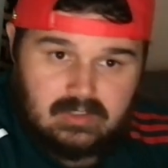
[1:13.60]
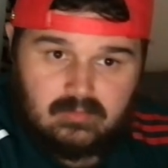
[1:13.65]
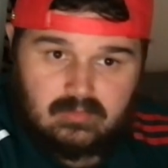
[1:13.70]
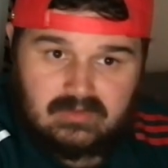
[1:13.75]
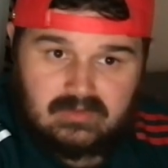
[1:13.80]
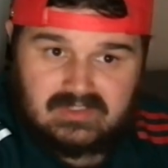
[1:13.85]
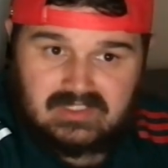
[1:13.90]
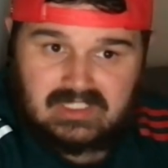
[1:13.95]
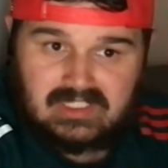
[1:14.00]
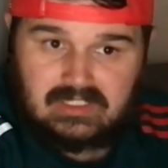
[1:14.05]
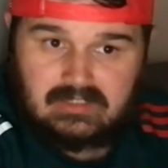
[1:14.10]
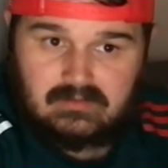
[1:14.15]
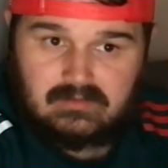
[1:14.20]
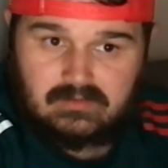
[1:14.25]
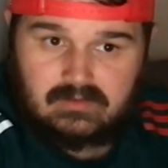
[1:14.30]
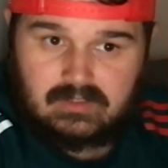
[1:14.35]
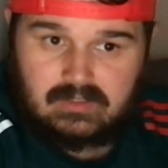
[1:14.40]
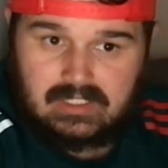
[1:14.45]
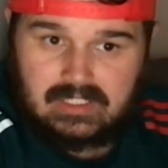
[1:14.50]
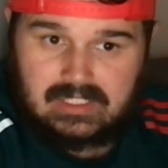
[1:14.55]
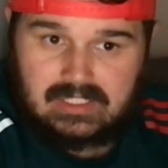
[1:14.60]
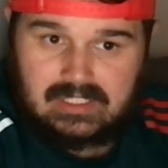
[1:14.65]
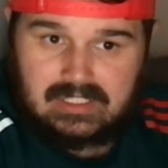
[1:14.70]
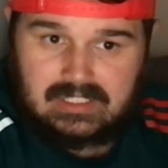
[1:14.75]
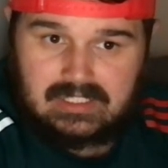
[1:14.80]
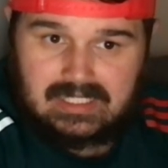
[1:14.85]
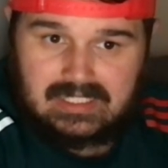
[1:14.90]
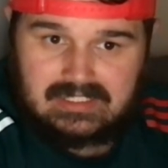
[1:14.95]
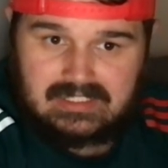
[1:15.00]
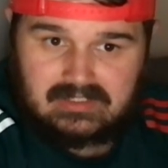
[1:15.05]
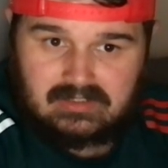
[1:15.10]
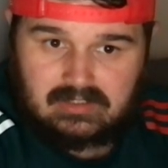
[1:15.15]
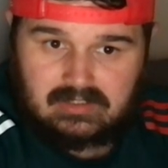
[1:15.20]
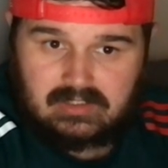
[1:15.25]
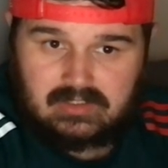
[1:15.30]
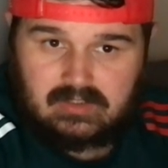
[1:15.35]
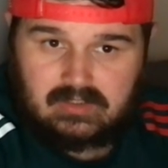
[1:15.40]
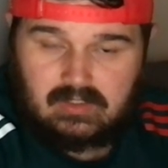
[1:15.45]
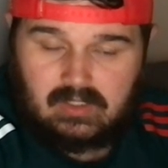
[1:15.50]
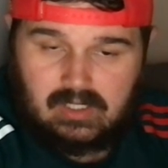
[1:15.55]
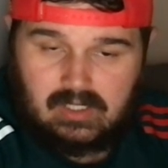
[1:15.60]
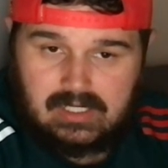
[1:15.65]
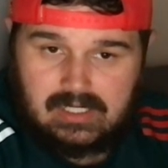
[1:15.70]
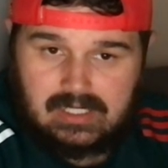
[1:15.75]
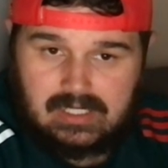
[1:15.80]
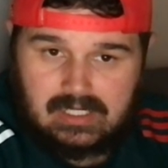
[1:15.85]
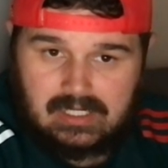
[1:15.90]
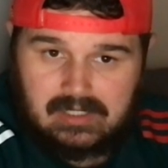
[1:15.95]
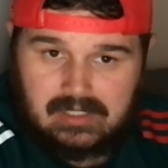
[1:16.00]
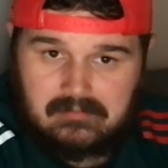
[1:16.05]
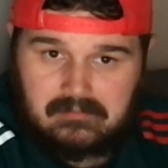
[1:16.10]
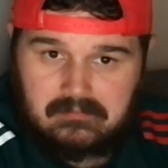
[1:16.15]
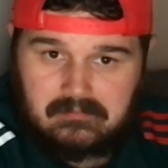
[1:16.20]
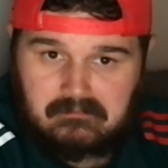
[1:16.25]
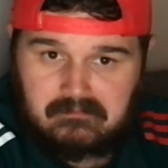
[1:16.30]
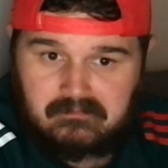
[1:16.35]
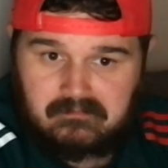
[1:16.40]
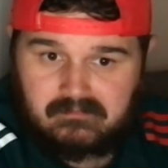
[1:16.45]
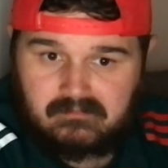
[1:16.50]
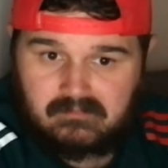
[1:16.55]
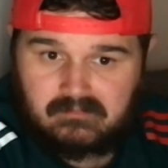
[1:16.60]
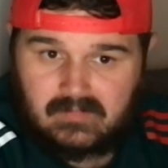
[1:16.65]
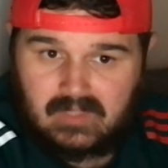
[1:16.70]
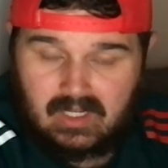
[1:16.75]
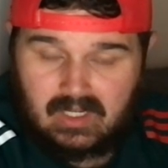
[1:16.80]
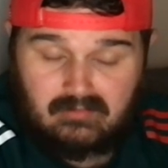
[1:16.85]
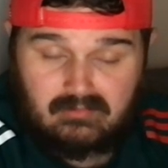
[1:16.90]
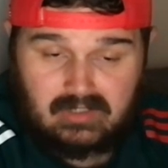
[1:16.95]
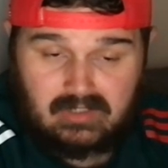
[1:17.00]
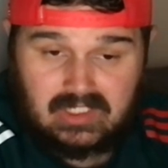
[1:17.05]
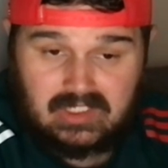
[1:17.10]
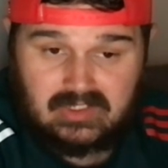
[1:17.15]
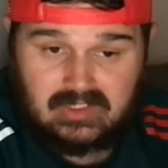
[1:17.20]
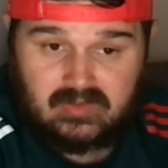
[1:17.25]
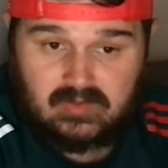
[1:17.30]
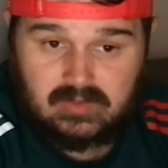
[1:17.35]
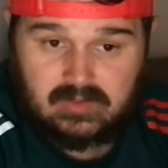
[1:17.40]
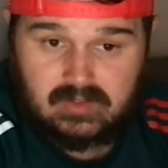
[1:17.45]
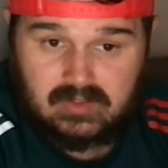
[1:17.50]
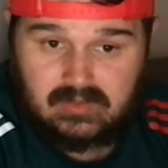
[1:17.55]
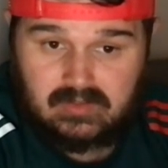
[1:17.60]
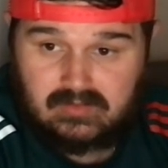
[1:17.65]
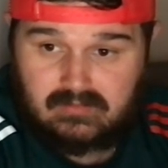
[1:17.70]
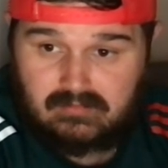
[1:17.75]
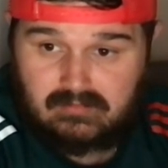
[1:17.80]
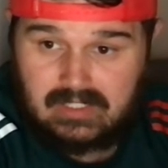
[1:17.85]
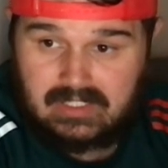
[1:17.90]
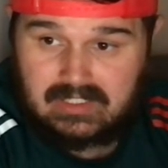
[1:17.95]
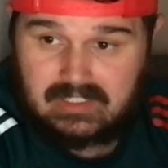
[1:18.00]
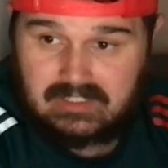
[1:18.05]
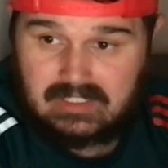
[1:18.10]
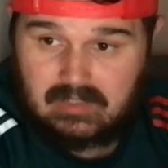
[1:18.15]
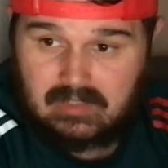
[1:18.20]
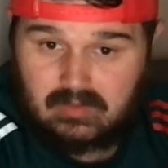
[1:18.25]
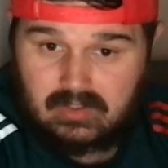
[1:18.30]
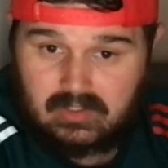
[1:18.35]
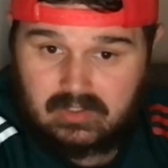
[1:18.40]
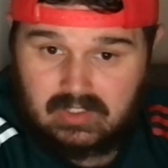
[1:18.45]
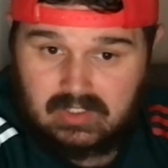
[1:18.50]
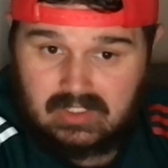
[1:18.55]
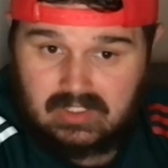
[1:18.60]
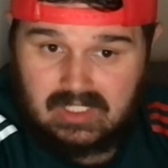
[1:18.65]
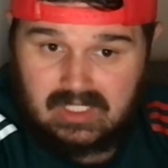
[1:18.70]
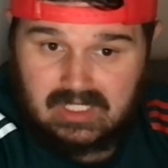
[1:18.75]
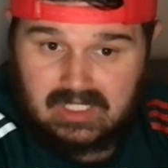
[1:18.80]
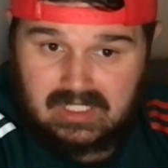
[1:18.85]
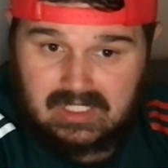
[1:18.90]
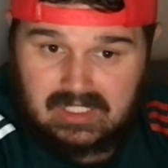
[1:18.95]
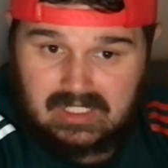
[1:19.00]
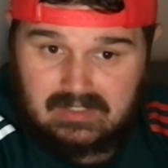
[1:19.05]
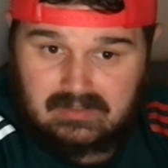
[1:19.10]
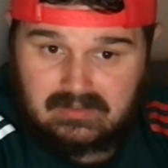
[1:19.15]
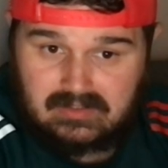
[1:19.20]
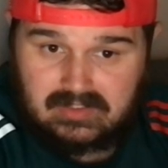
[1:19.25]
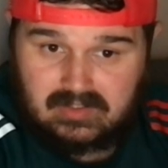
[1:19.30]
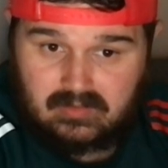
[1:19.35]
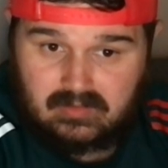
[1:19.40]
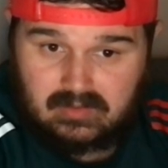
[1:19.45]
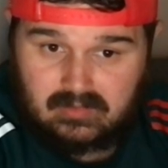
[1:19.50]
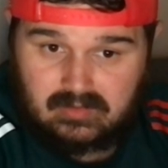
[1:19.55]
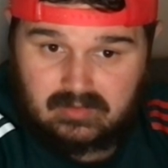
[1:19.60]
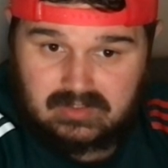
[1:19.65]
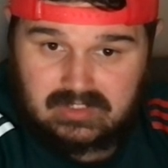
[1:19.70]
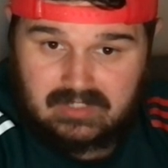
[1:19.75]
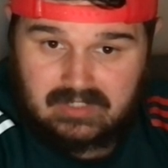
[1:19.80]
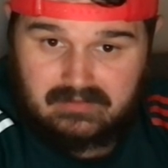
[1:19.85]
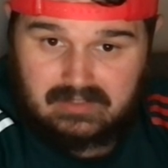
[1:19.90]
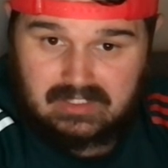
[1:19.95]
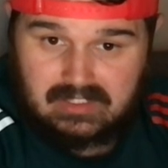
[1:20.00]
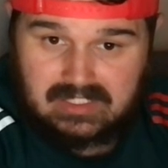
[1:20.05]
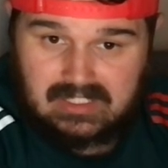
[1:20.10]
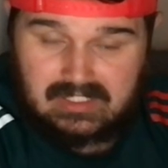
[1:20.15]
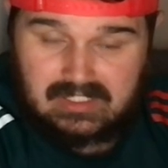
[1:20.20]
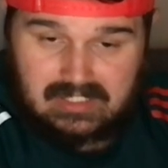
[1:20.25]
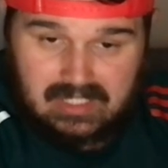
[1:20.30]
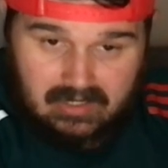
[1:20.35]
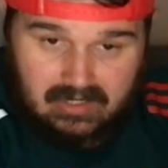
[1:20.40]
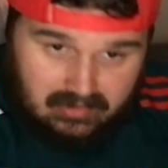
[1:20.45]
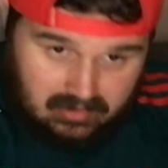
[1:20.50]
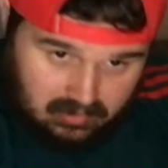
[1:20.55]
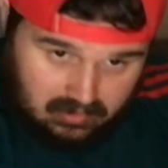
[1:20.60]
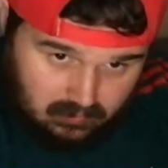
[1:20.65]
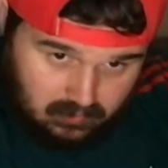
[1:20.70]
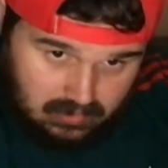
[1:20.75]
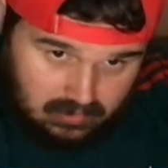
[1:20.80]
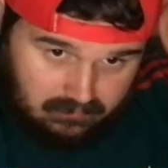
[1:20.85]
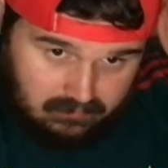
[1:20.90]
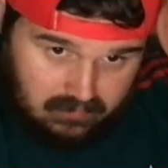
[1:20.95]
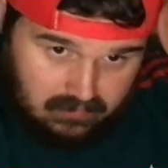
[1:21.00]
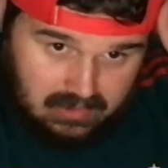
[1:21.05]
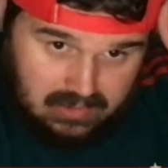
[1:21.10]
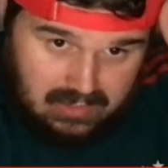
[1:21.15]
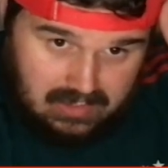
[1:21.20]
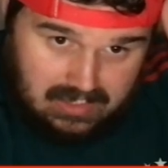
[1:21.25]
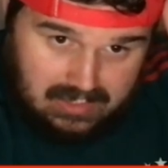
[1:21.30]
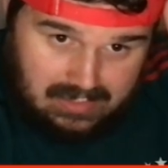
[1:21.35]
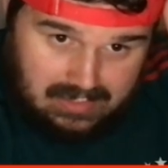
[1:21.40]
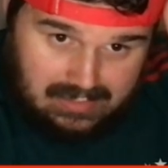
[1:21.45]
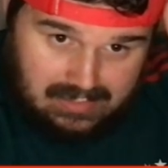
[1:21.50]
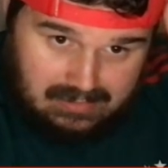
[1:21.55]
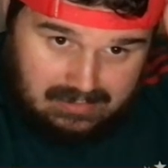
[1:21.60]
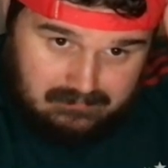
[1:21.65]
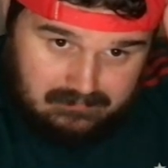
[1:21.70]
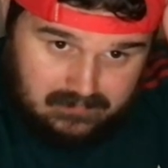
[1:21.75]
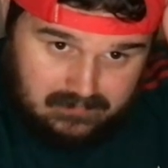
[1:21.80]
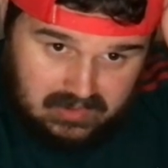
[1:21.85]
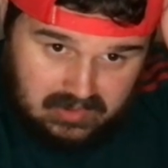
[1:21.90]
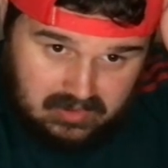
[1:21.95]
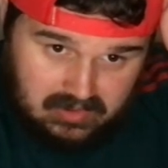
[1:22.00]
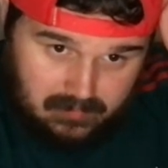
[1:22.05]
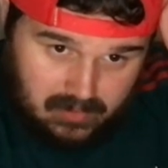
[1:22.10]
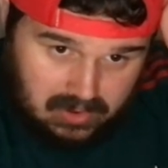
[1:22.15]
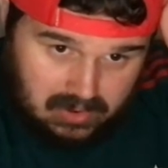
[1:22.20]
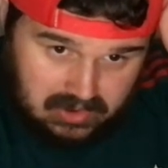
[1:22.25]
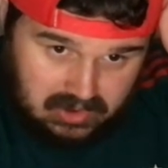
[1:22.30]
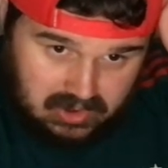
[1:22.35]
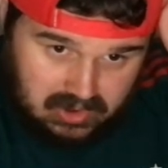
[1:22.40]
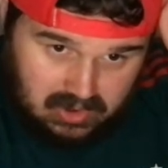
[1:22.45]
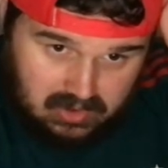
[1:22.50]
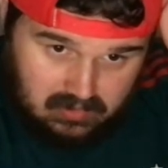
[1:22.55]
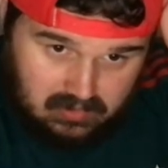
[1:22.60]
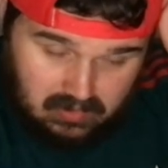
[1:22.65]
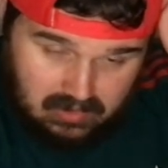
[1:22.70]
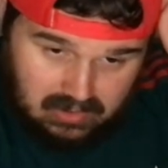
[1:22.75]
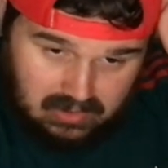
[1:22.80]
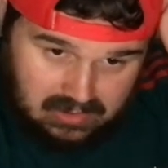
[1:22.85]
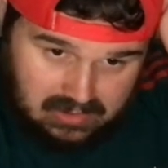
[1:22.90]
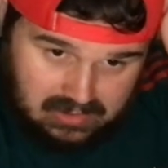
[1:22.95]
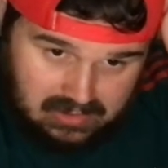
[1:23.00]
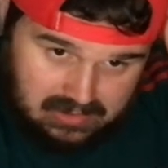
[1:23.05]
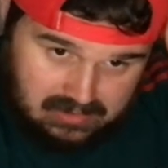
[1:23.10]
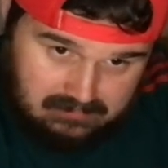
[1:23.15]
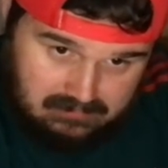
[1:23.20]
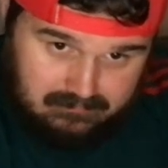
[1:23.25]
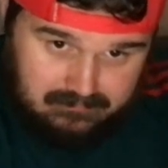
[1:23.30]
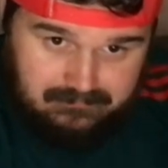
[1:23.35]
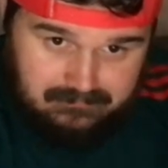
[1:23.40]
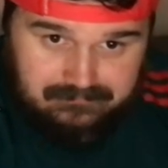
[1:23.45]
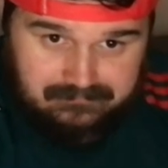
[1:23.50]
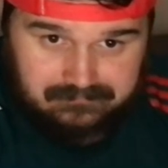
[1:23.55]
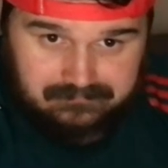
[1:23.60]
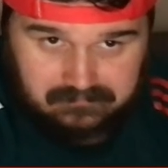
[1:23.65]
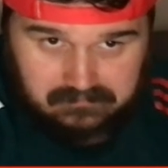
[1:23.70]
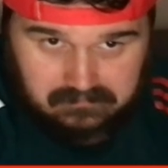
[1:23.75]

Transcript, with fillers: with Steve uh, last night. Um, I really enjoyed making that one. Uh, so we will definitely carry on with um, the Divine Show, um,